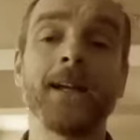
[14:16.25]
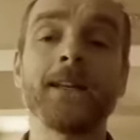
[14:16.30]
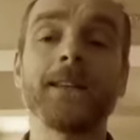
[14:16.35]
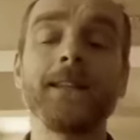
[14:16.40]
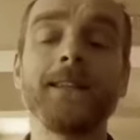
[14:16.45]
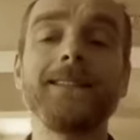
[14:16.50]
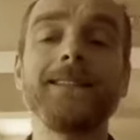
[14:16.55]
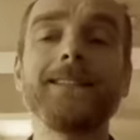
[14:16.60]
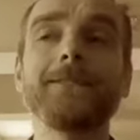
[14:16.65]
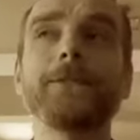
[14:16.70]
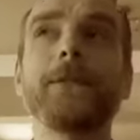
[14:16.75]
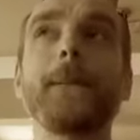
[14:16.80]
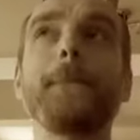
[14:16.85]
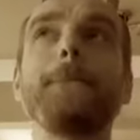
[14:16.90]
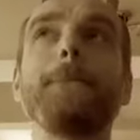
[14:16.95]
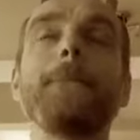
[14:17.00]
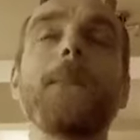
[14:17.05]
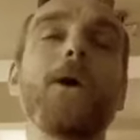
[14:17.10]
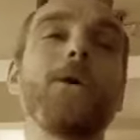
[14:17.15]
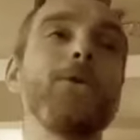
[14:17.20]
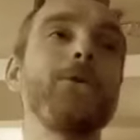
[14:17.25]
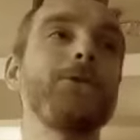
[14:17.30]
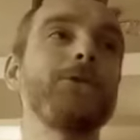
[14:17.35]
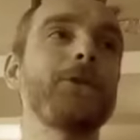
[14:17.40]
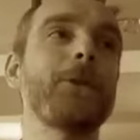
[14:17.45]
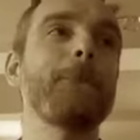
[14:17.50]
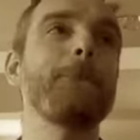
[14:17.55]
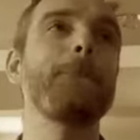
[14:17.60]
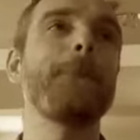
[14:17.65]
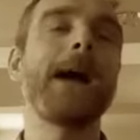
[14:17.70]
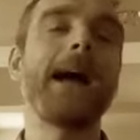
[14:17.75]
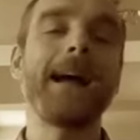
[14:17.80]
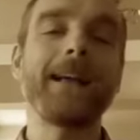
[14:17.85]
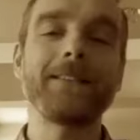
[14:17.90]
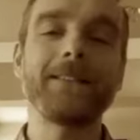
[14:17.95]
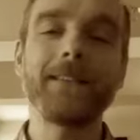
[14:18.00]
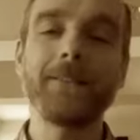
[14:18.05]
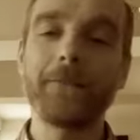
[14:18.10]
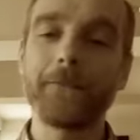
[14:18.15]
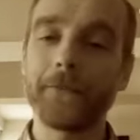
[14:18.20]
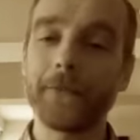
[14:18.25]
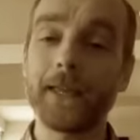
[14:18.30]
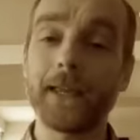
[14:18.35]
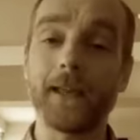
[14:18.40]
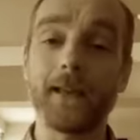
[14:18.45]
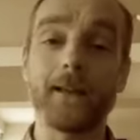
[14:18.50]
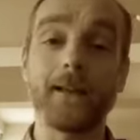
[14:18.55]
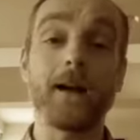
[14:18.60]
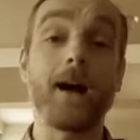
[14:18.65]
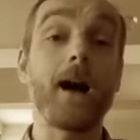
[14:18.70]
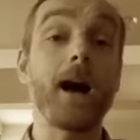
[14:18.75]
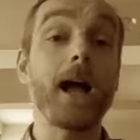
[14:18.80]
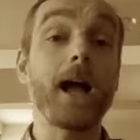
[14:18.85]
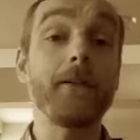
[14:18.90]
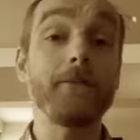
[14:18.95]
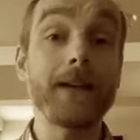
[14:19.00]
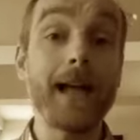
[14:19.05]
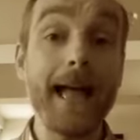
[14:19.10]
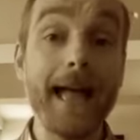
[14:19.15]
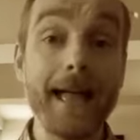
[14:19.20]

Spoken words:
This is the most passive thing I have